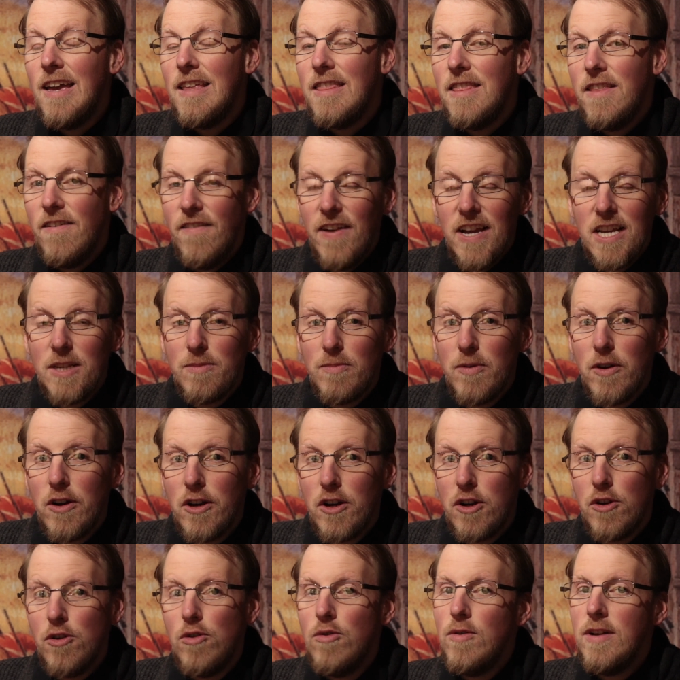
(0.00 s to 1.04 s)
The Vicksburg
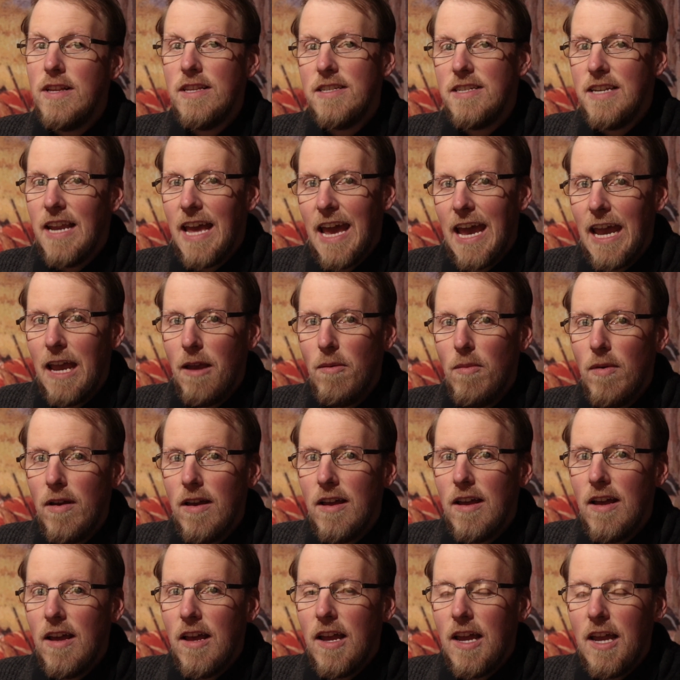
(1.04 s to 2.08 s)
drew its name
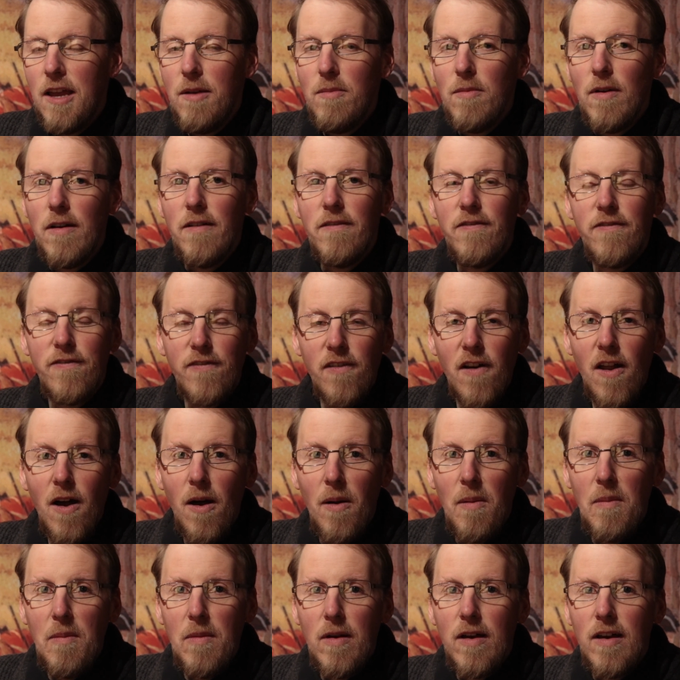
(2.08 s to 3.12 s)

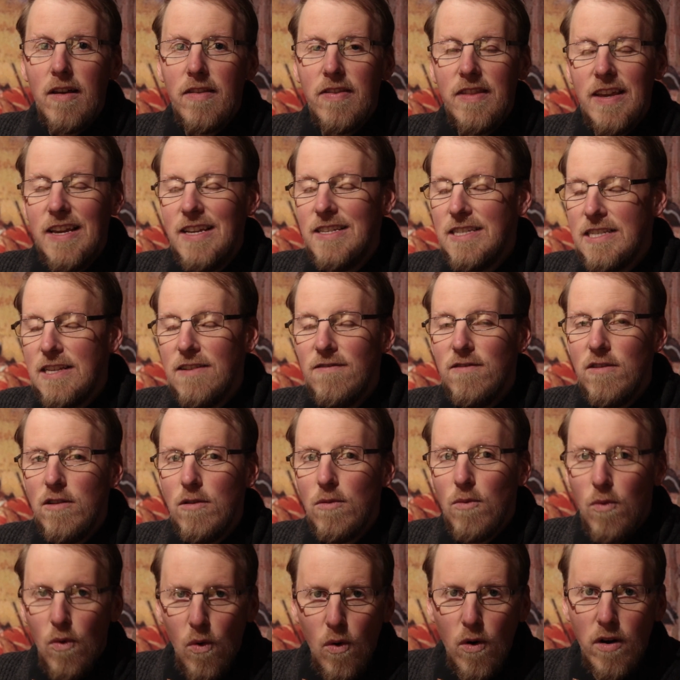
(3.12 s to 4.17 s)
from the Civil
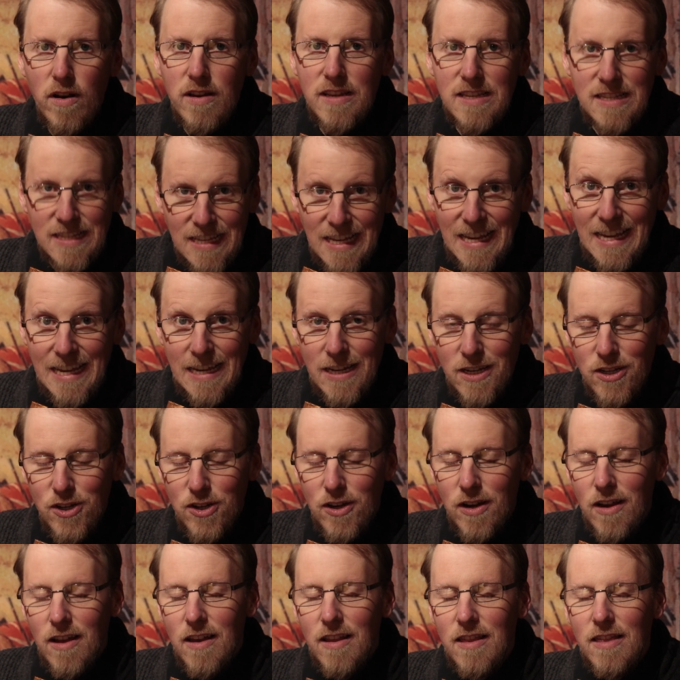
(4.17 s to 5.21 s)
War siege
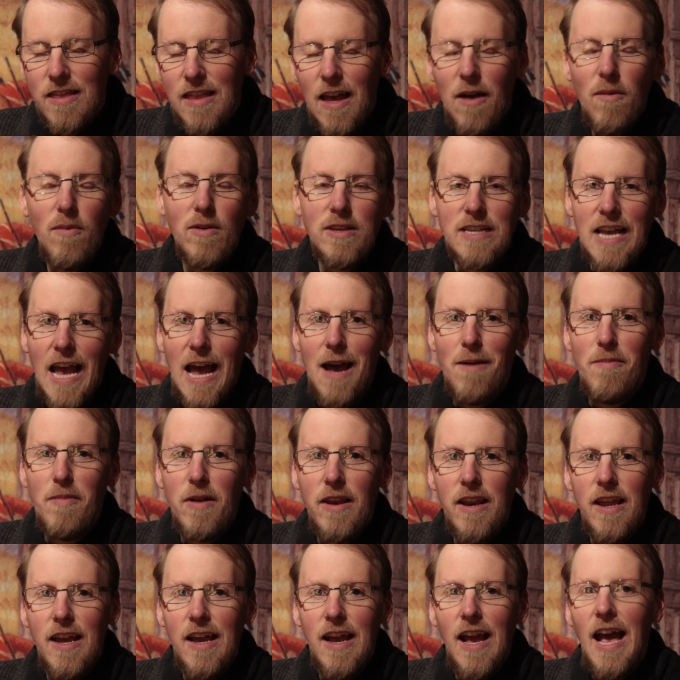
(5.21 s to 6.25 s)
that was
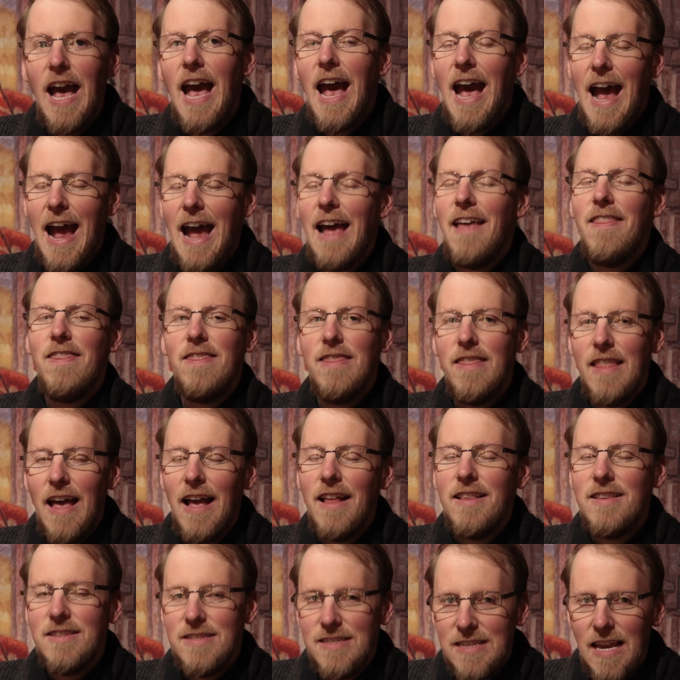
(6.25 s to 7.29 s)
happening at
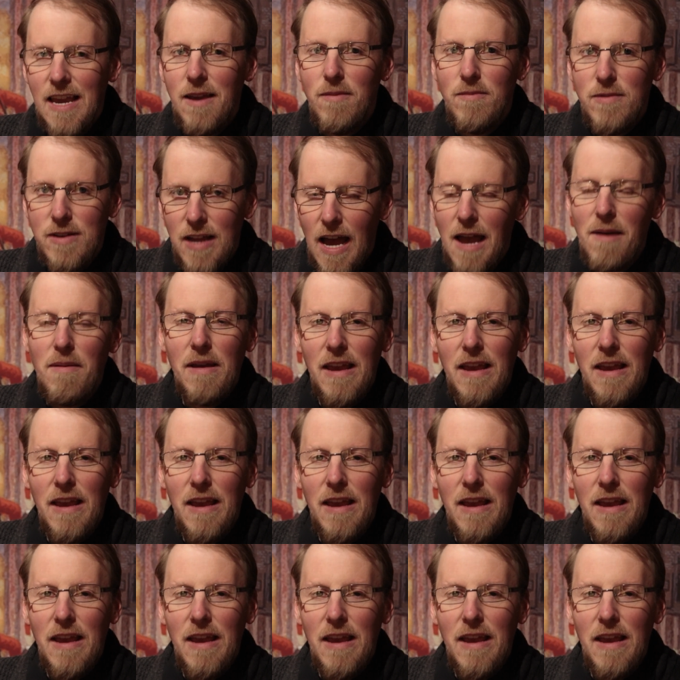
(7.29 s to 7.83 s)
that same time,